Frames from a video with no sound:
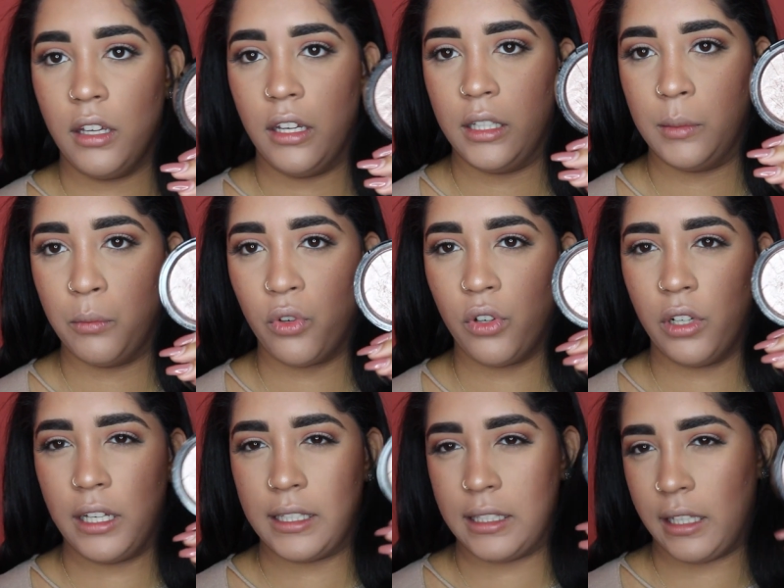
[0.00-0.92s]
It's more or
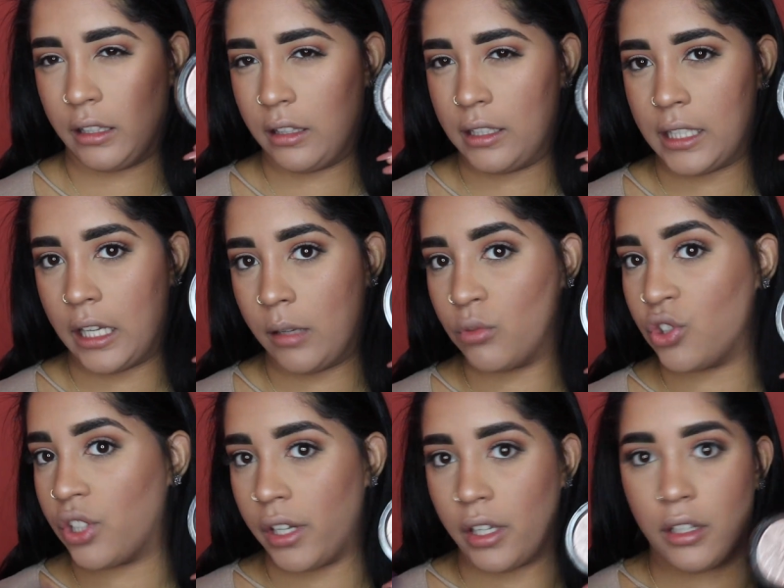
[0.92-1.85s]
less like the same
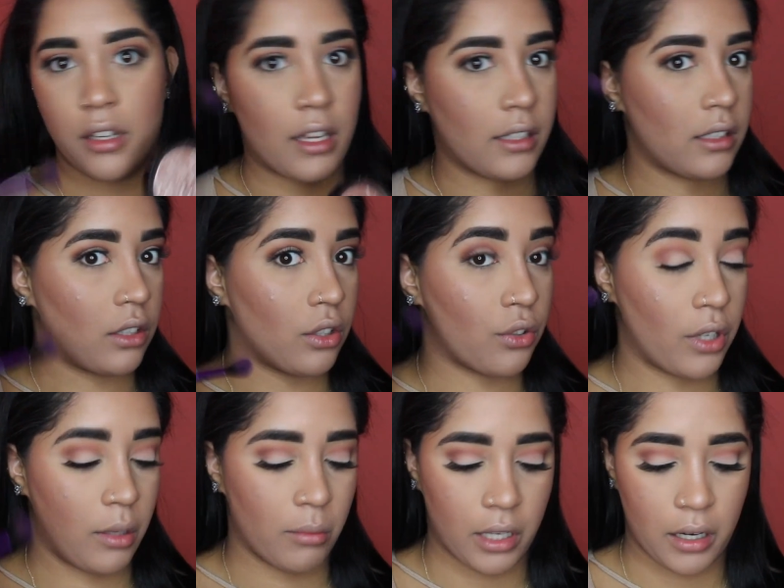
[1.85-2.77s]
shade as the
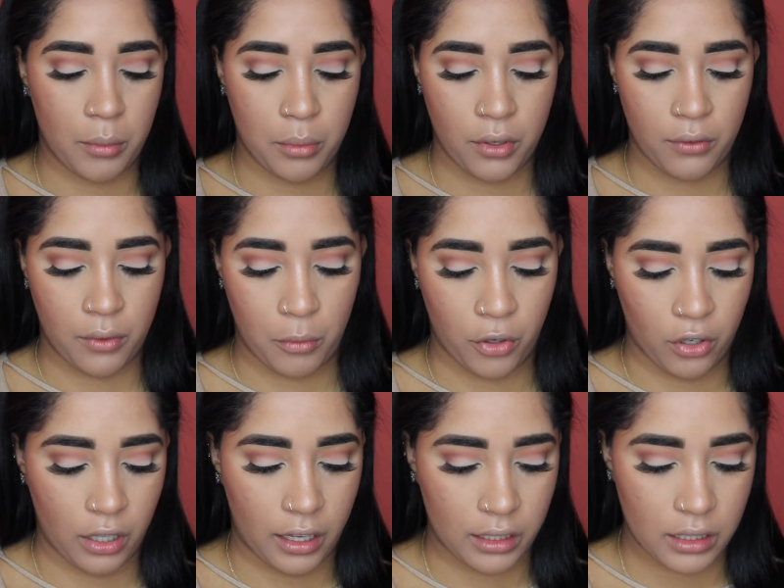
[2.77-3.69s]
cream that I put from
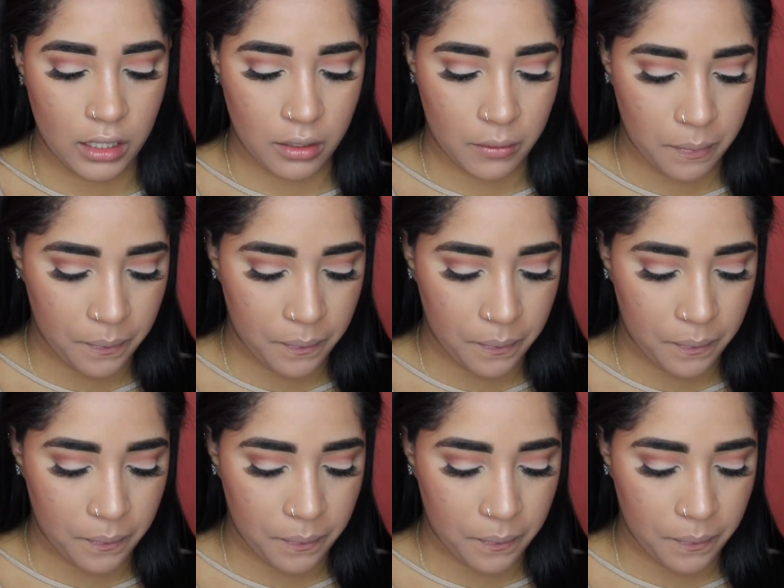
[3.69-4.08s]
Girlactik.